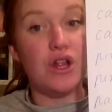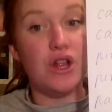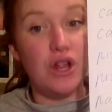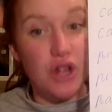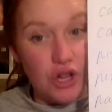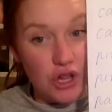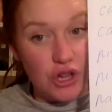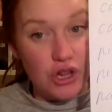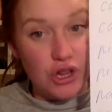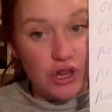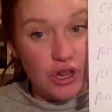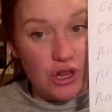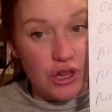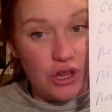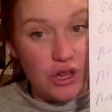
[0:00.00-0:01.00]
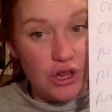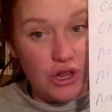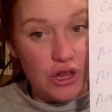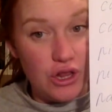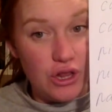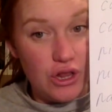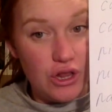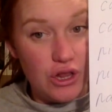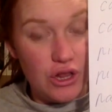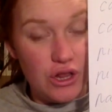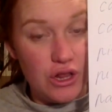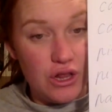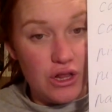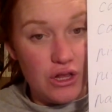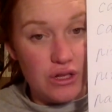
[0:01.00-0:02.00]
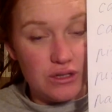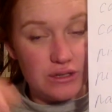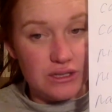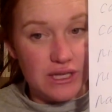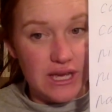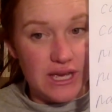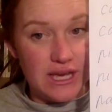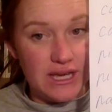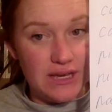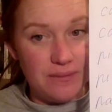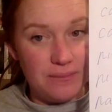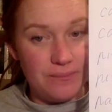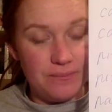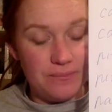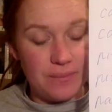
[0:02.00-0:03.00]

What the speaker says: ul. Okay?